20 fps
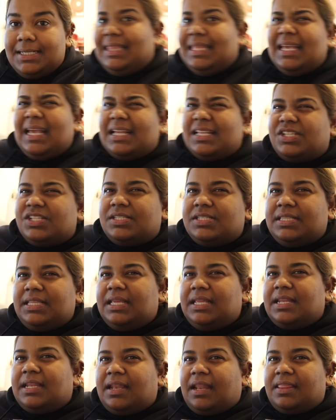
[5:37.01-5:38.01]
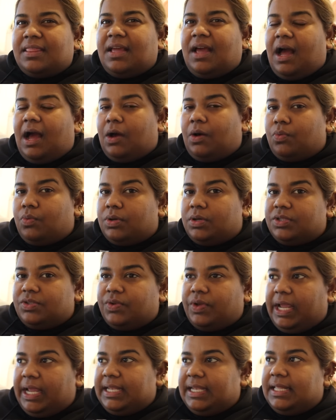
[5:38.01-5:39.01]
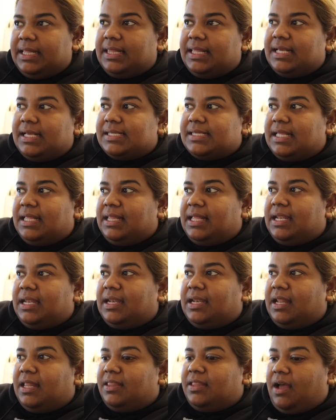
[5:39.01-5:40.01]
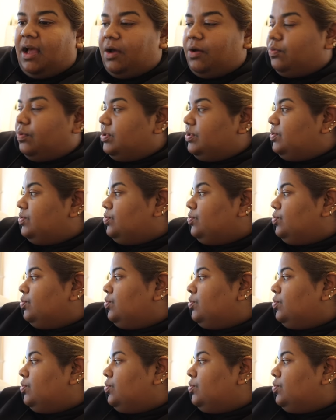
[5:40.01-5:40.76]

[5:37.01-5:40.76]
I think I just need another hour to edit this and then another hour to